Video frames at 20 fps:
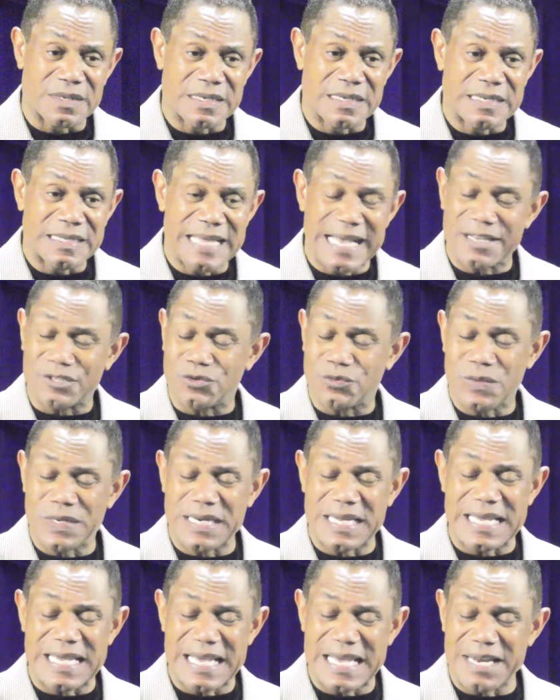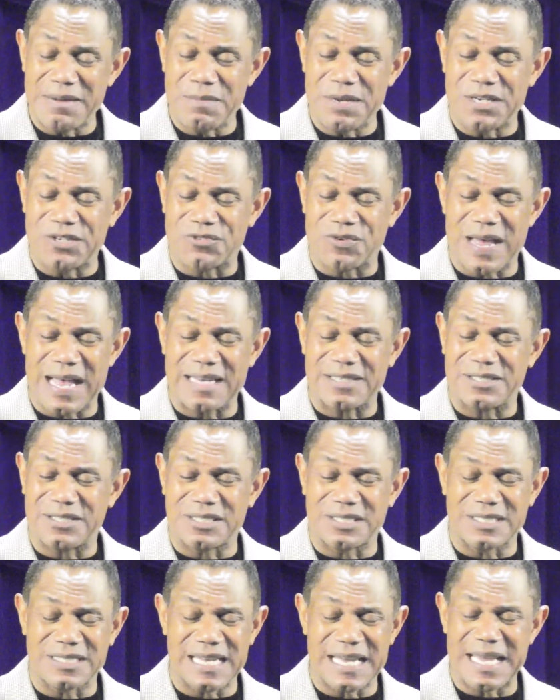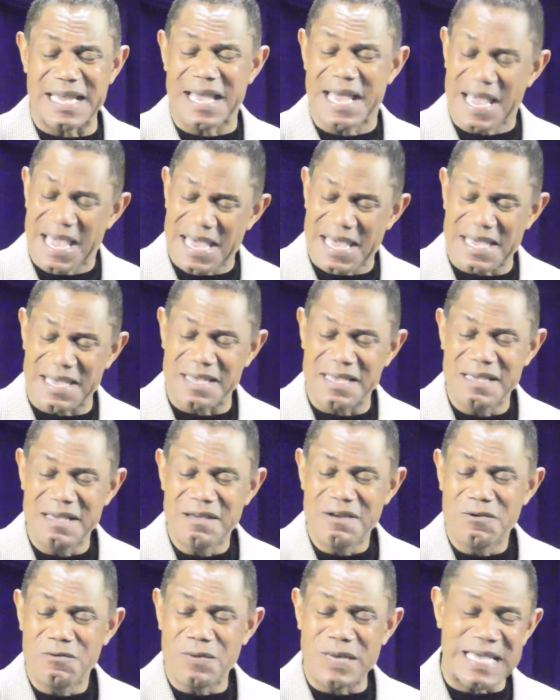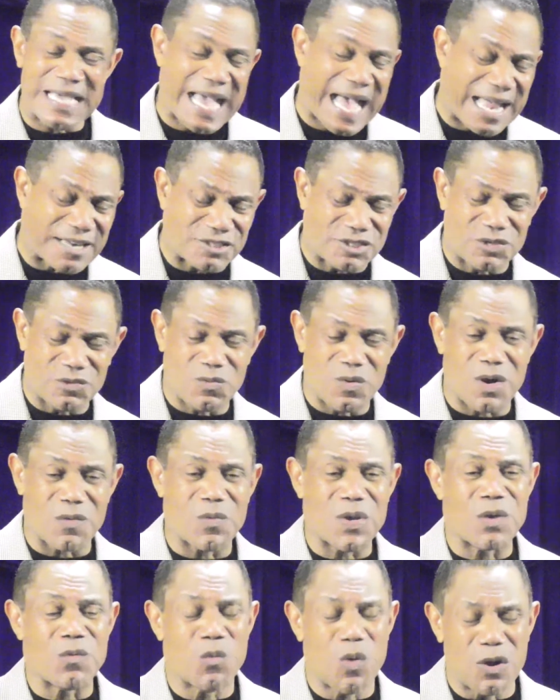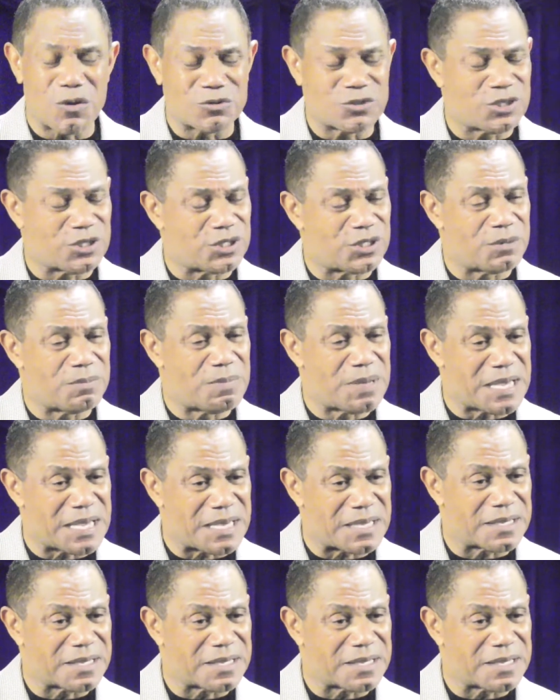That's when the enemy tries to say, "Hey, we got you where we want you to be,"